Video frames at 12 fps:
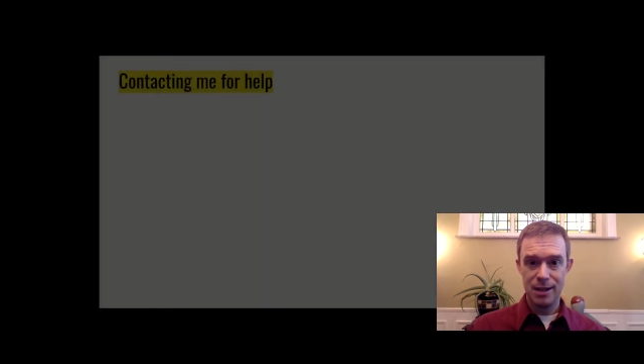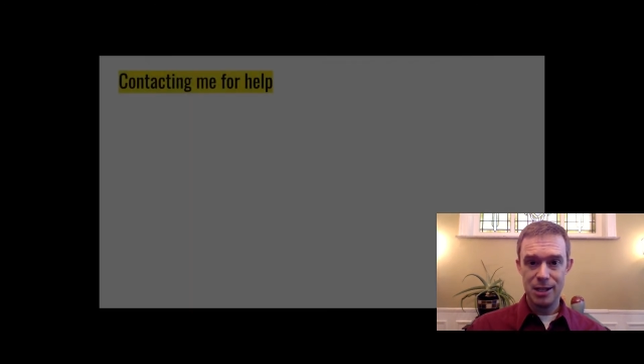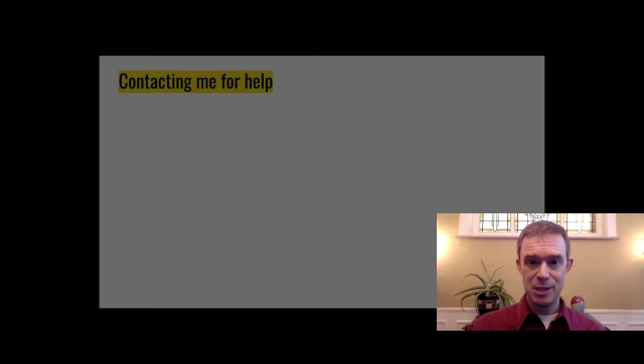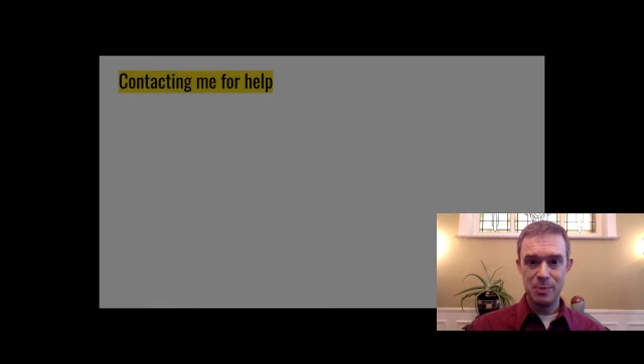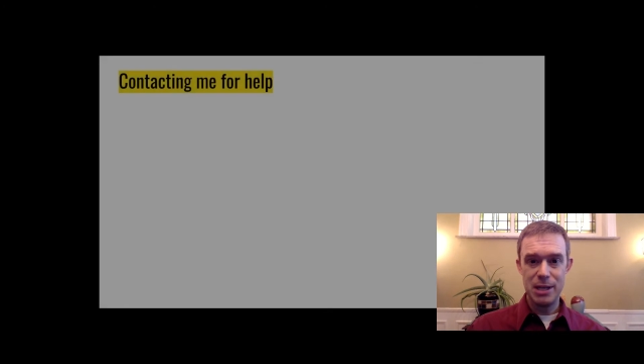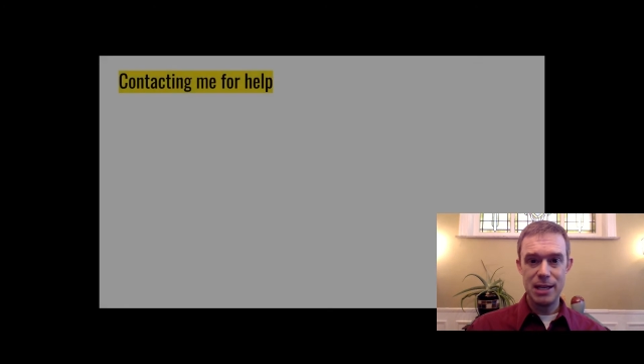
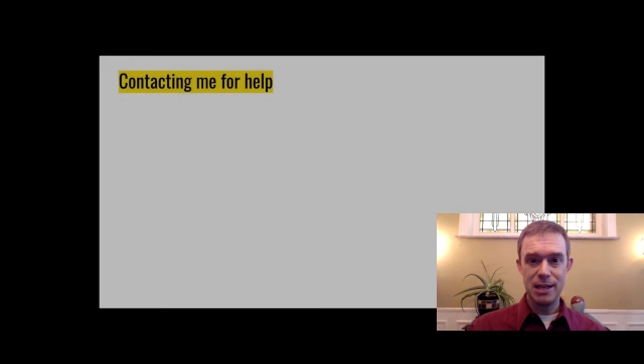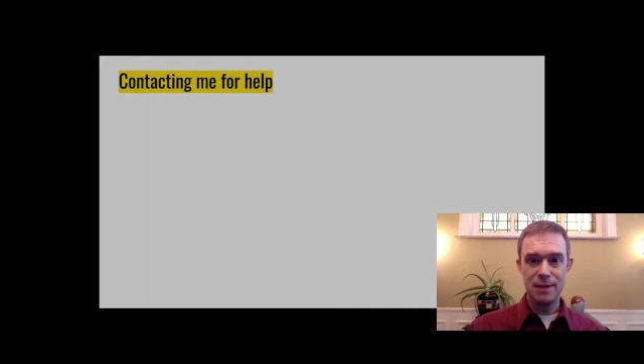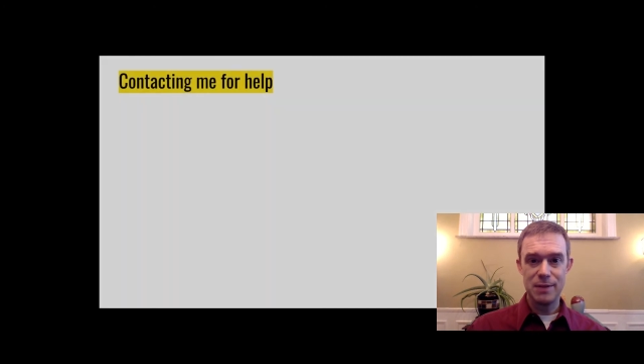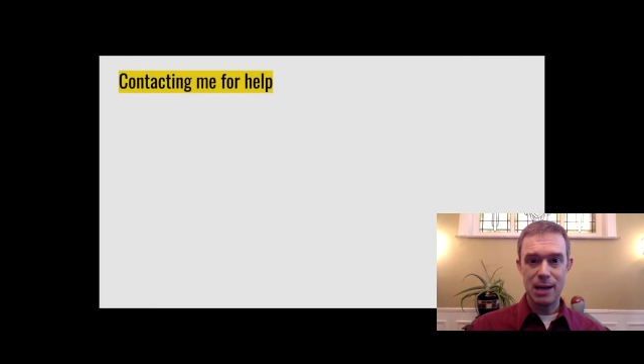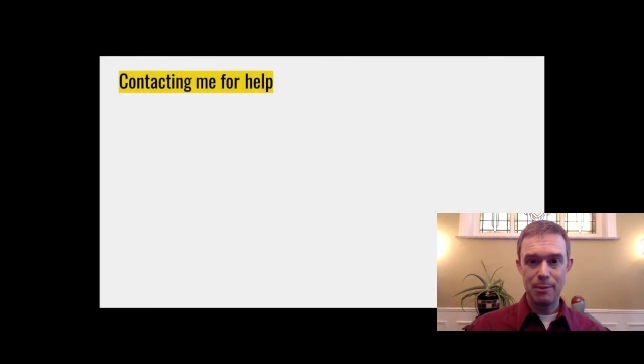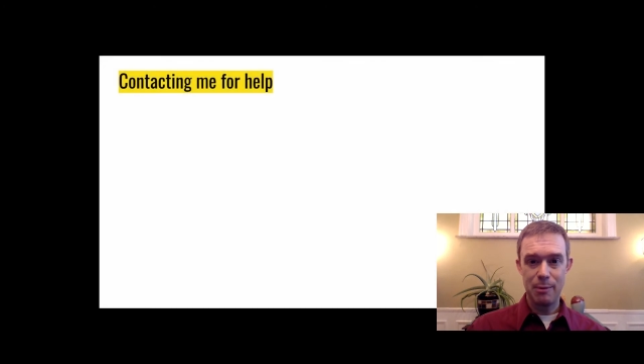Speaking of
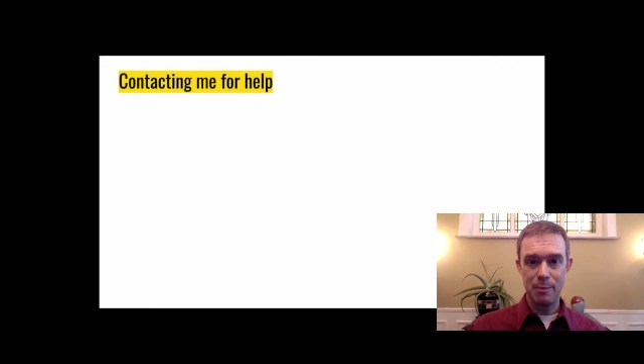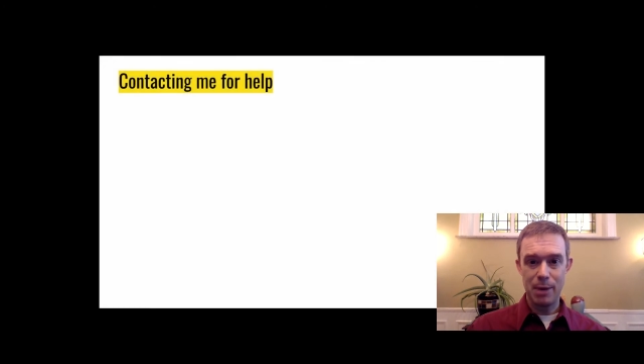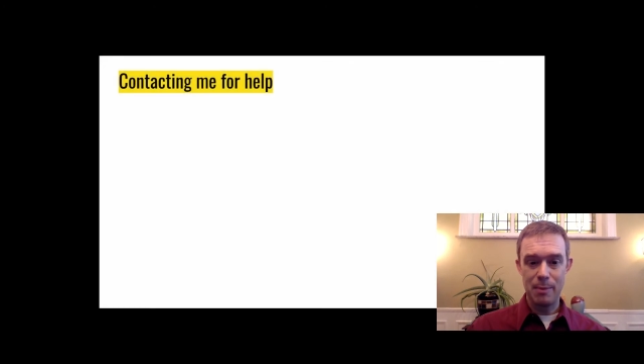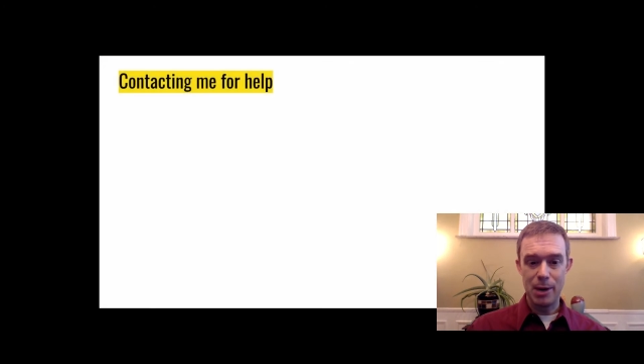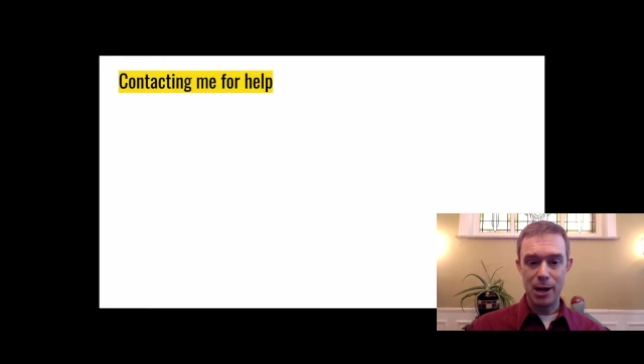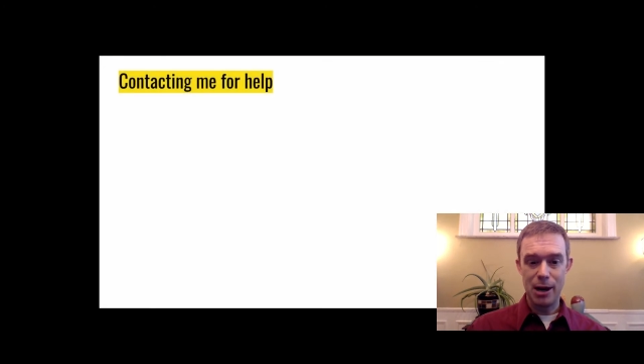stopping by
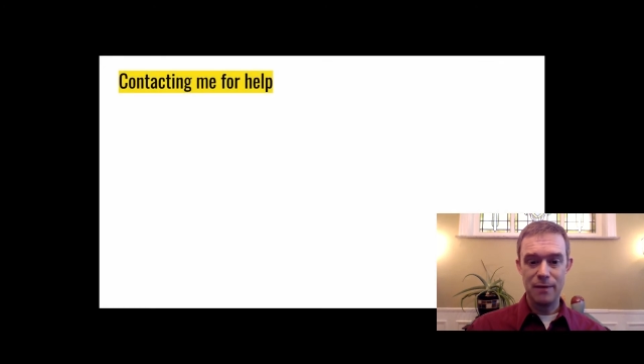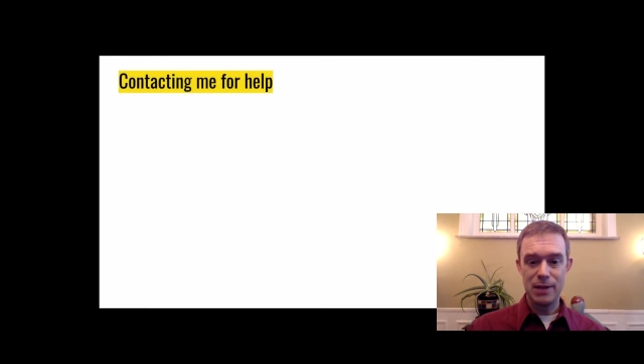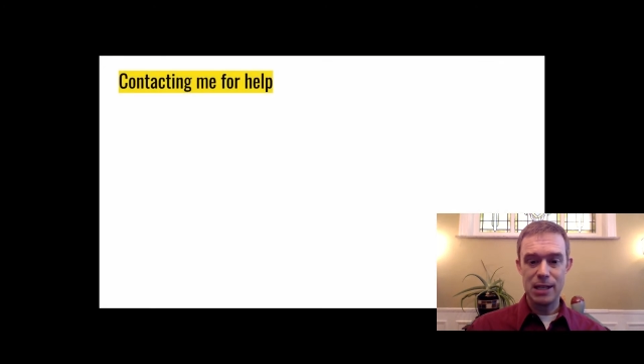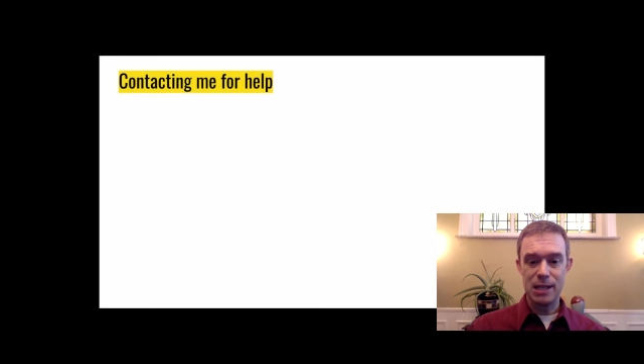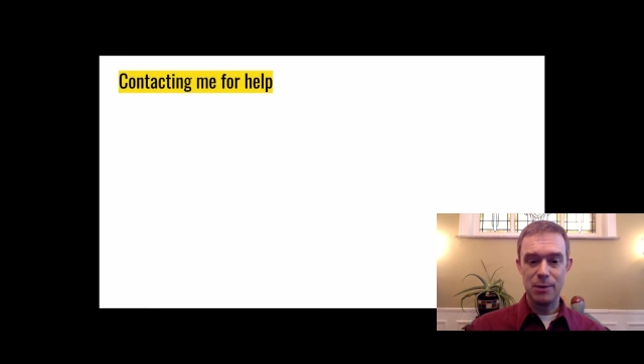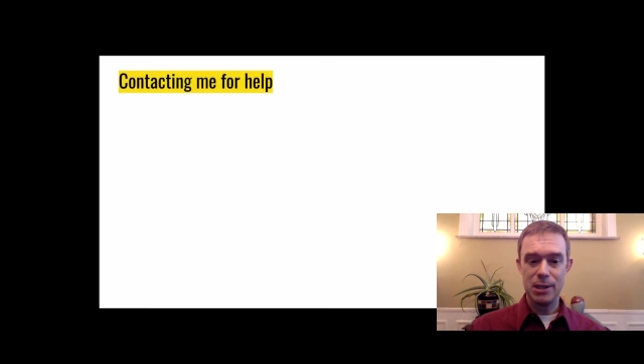my
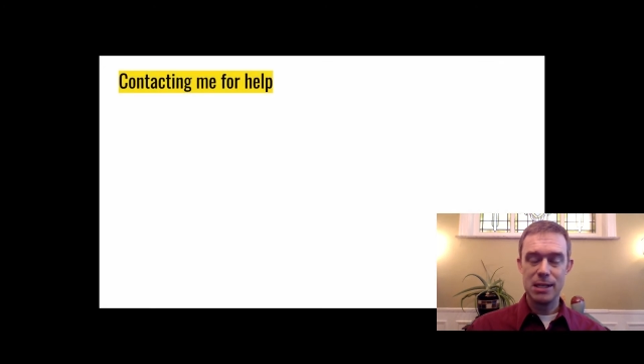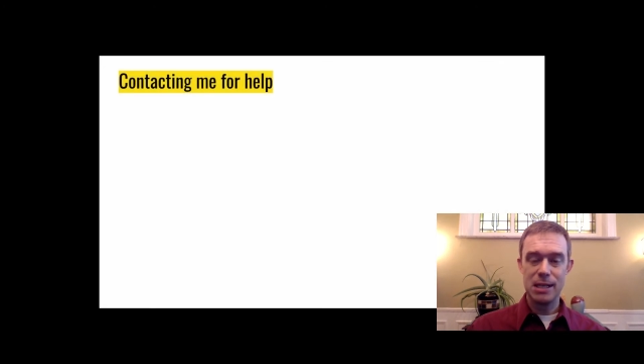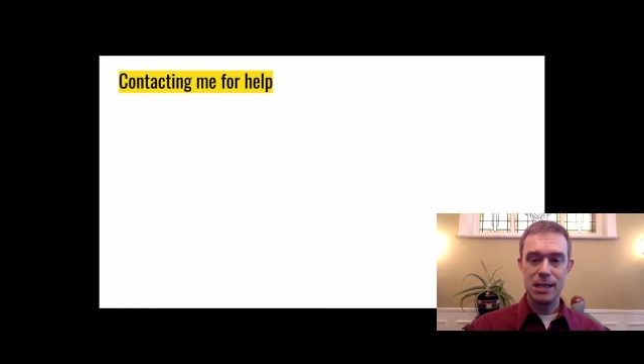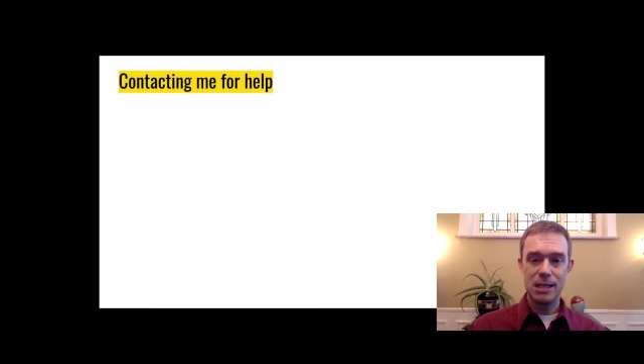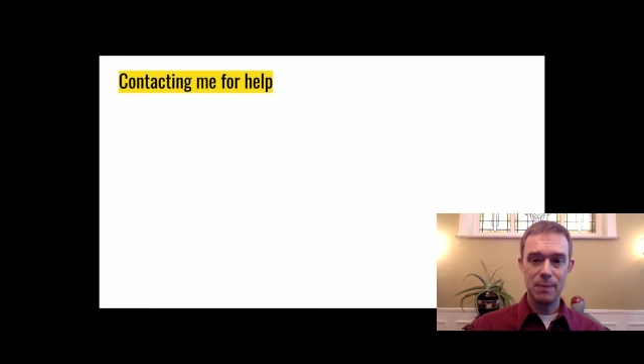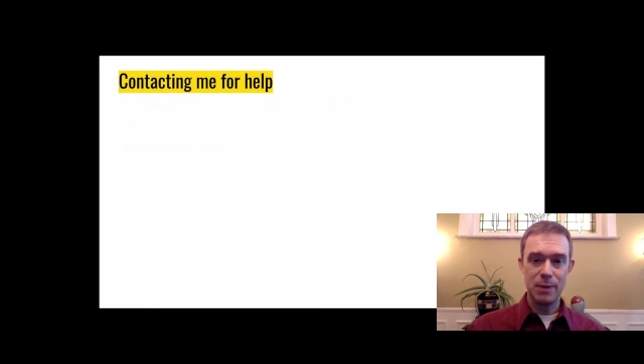office, I want to
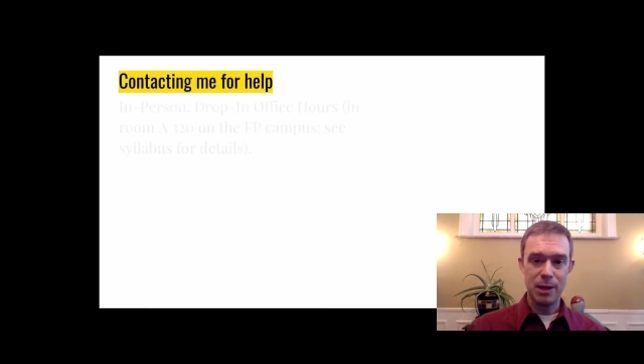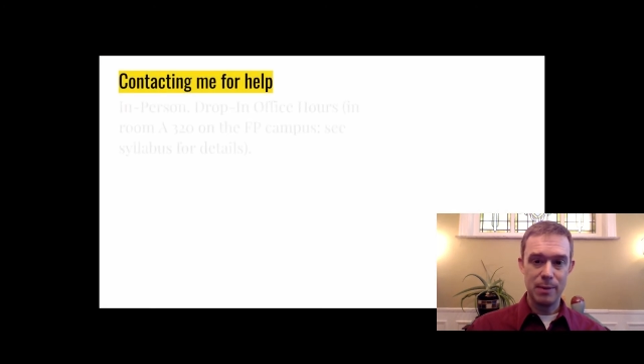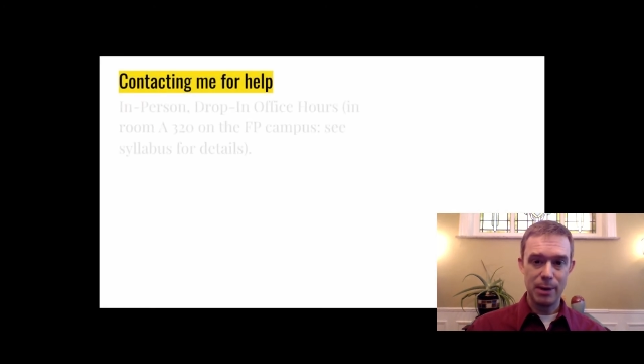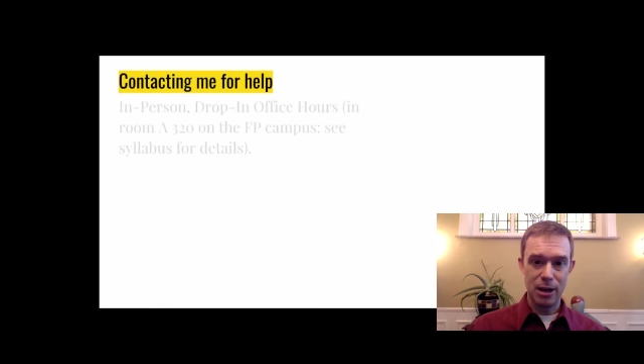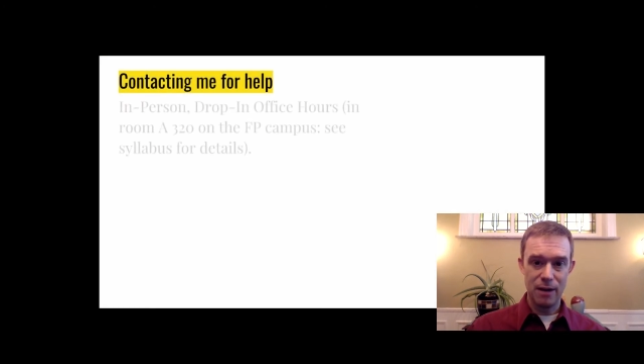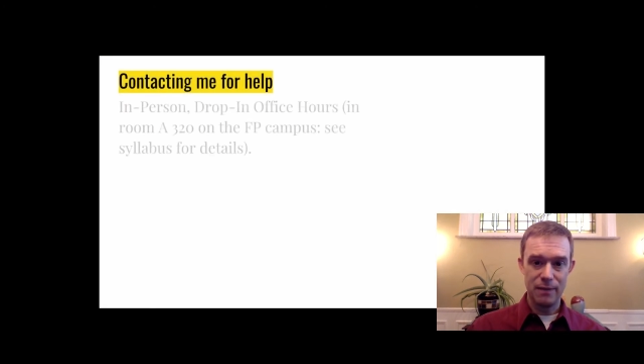say something
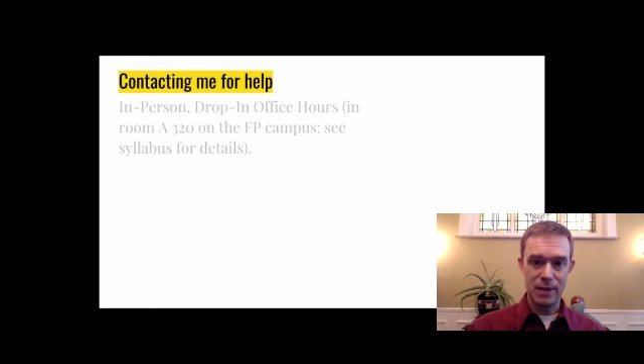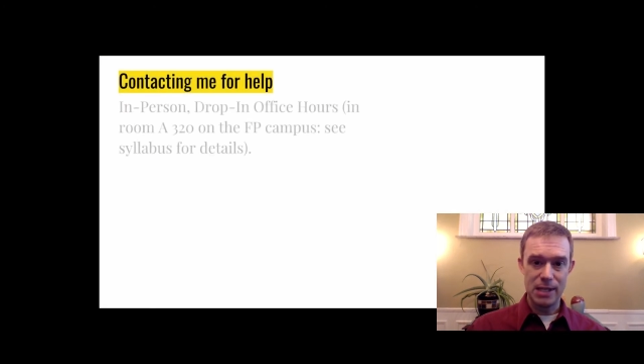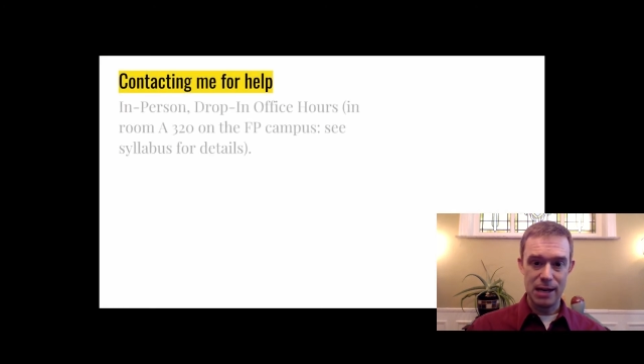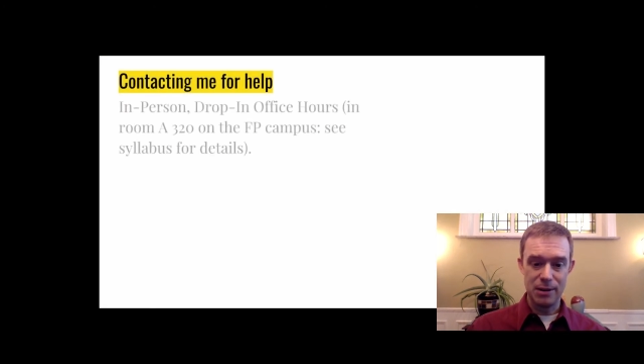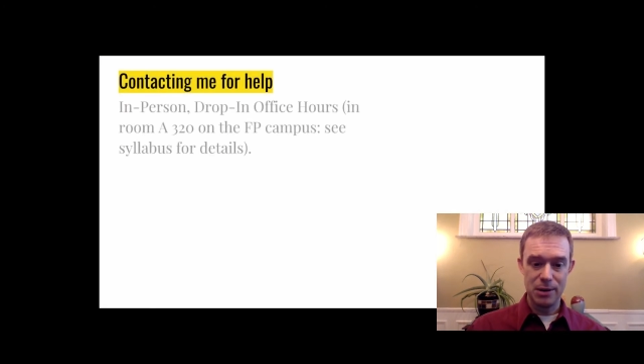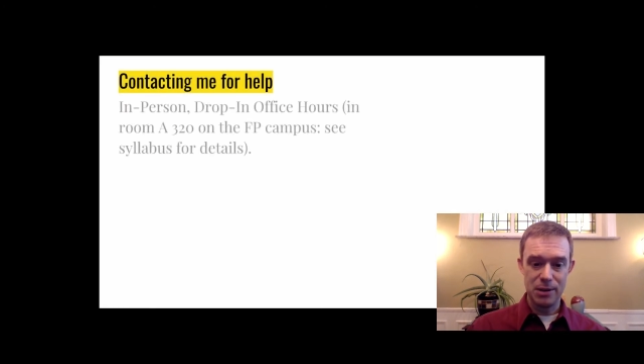about office
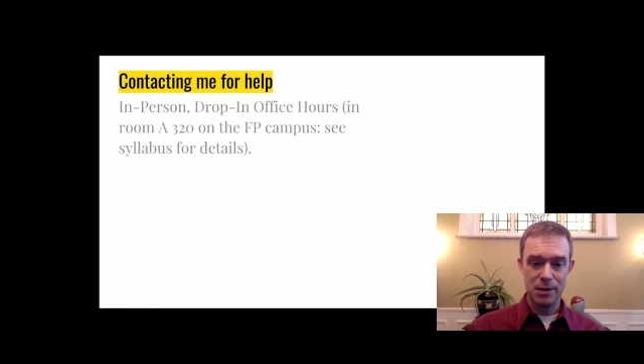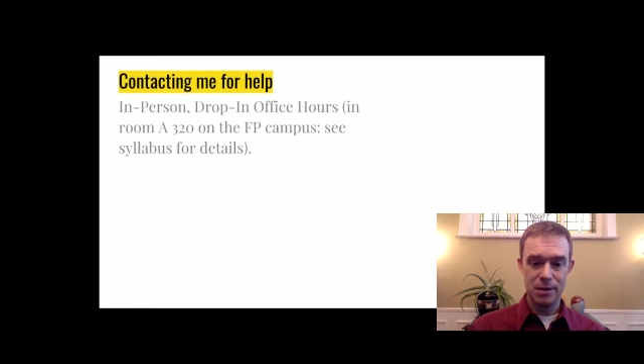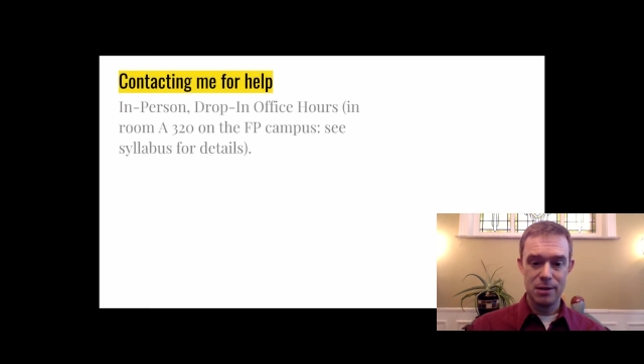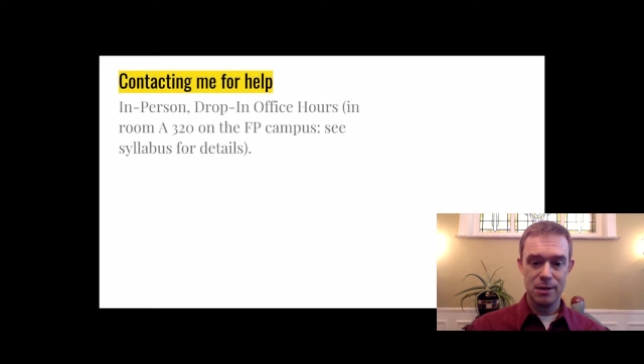hours.